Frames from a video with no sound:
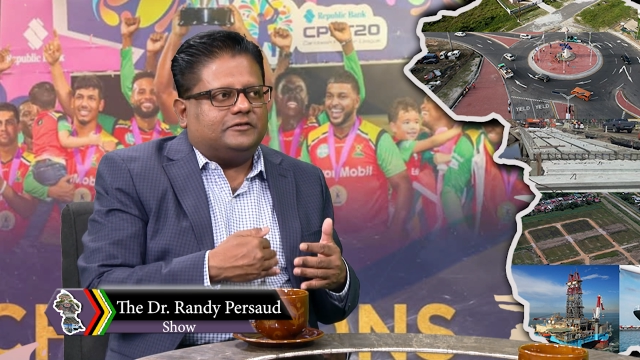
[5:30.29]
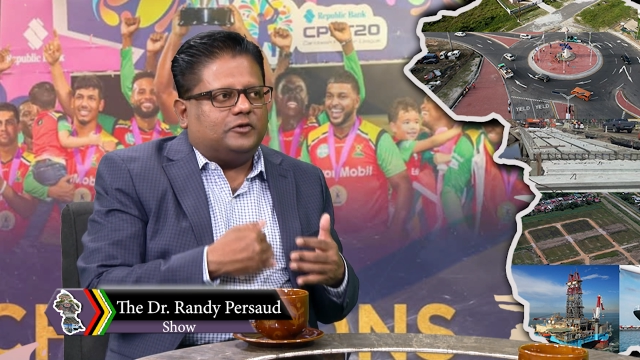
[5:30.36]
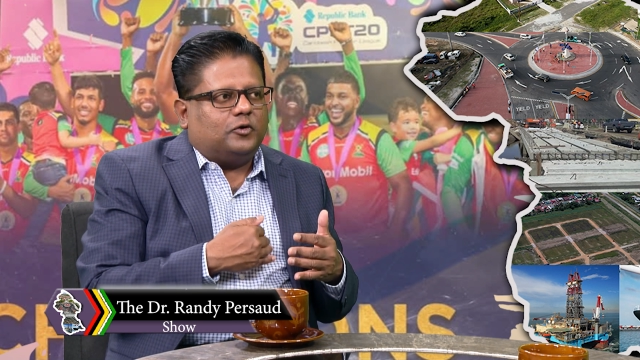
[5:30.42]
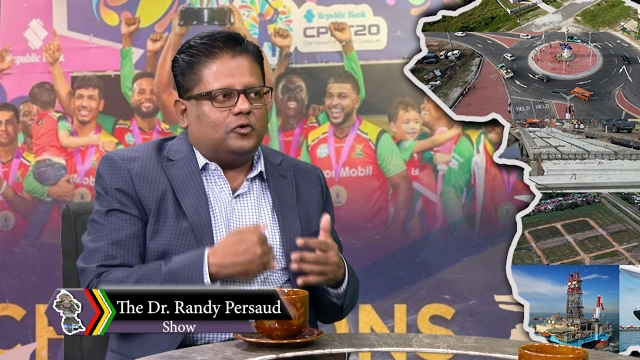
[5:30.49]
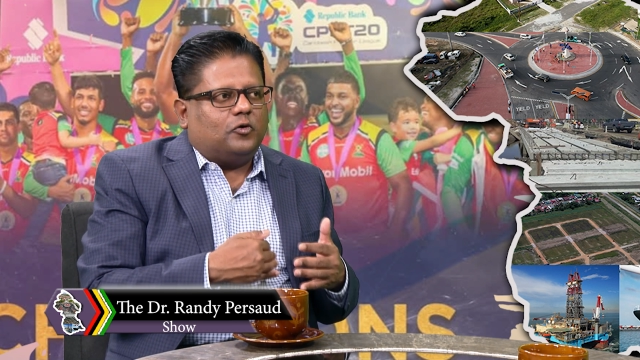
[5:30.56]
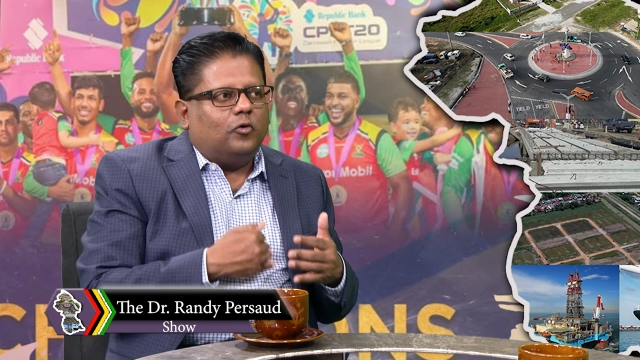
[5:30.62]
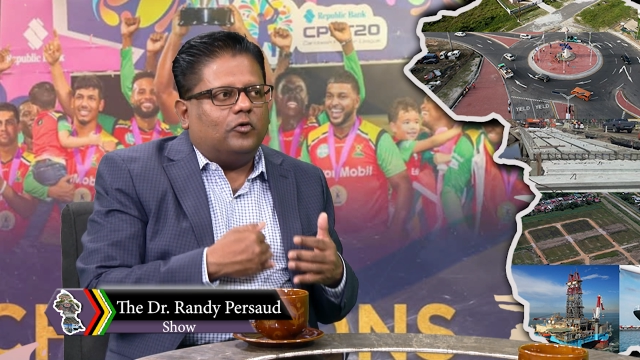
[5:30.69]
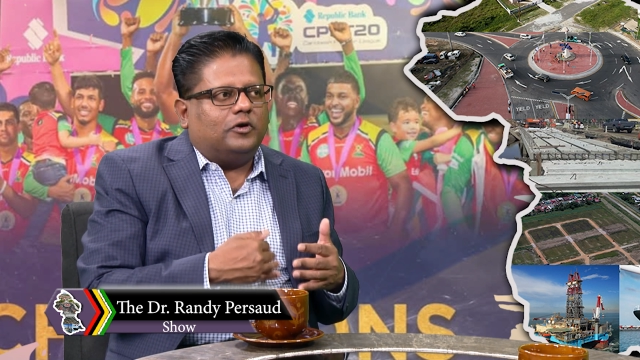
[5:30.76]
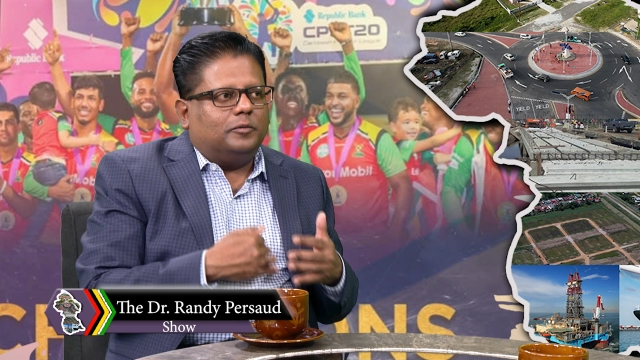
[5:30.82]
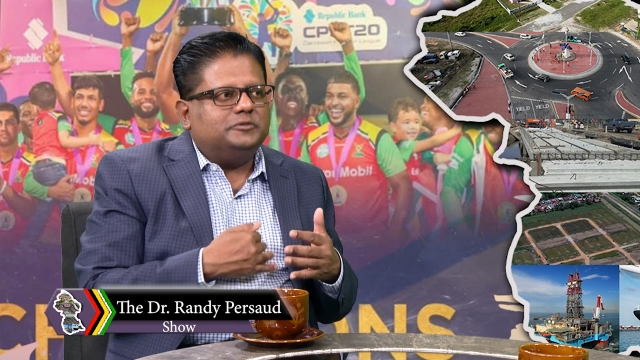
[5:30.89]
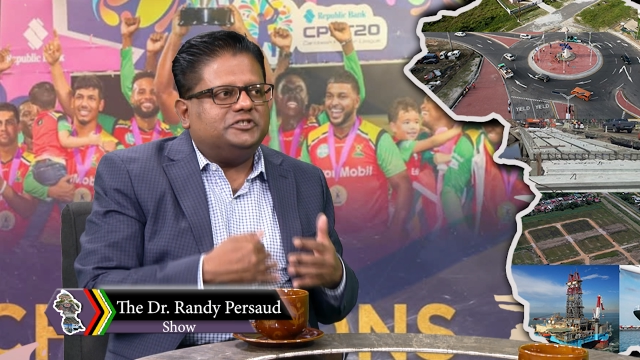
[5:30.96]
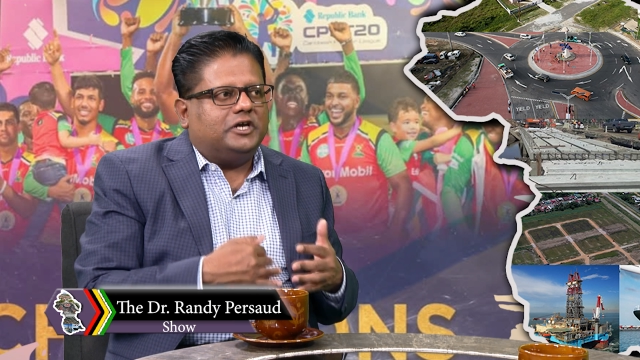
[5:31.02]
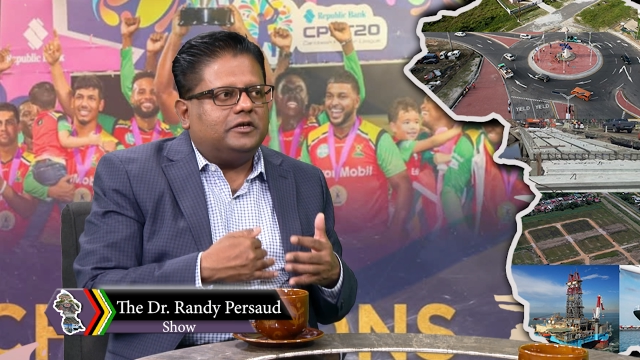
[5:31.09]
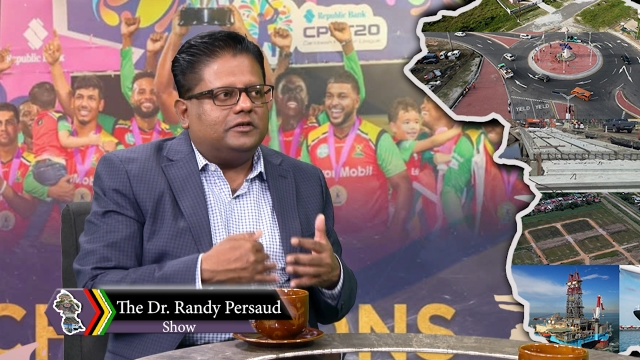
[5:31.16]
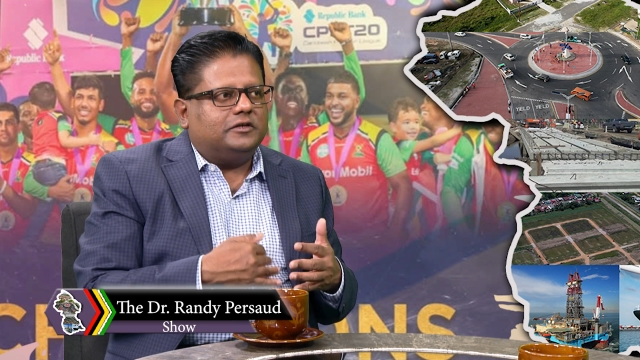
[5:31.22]
to our core
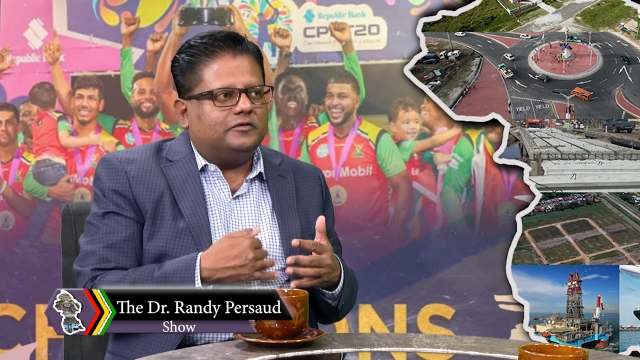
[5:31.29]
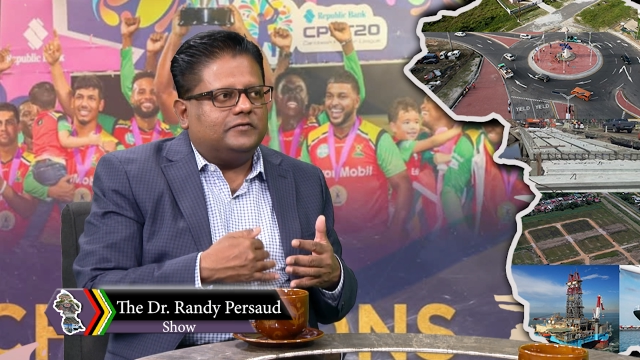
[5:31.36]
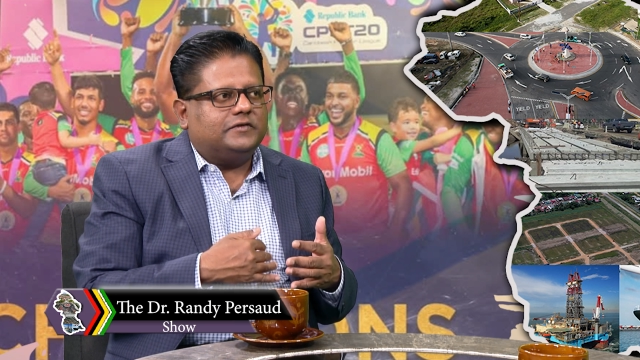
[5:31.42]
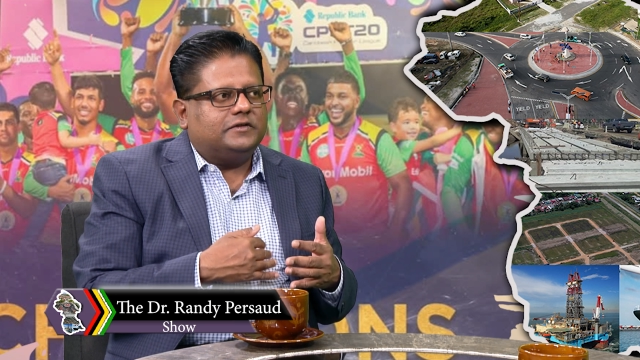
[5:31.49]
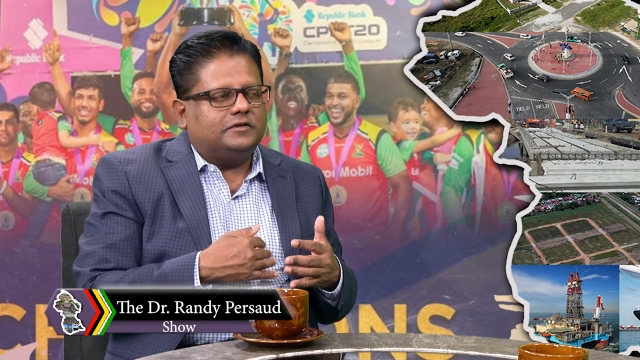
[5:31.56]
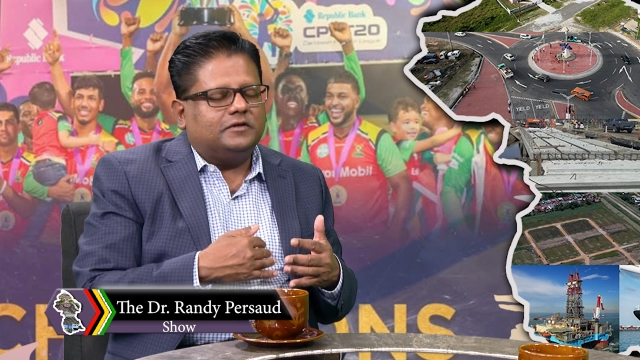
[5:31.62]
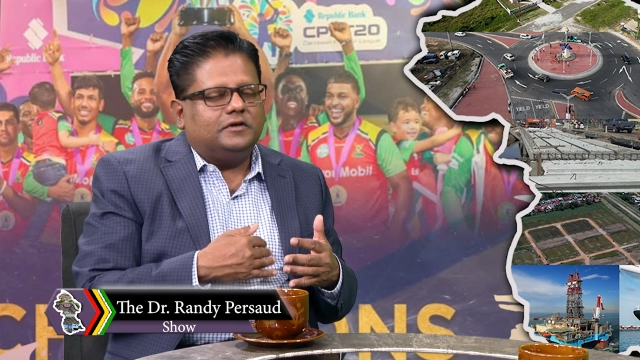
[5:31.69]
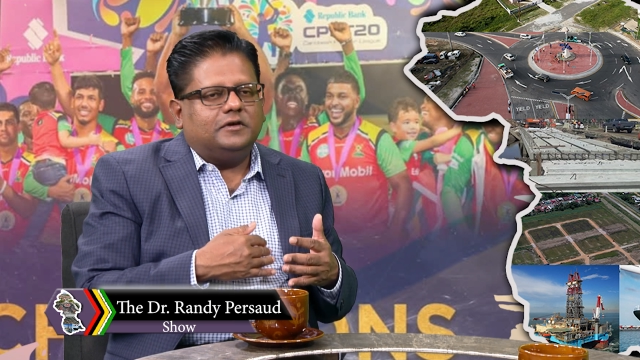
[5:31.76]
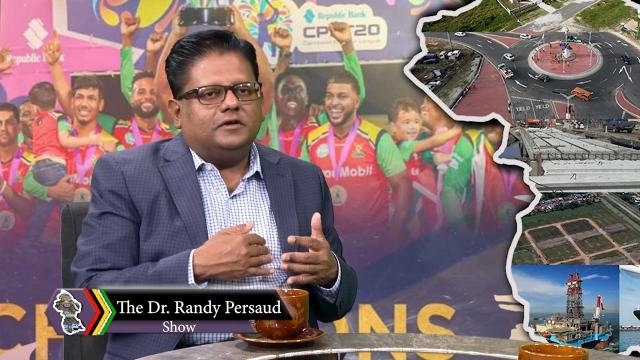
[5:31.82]
objectives,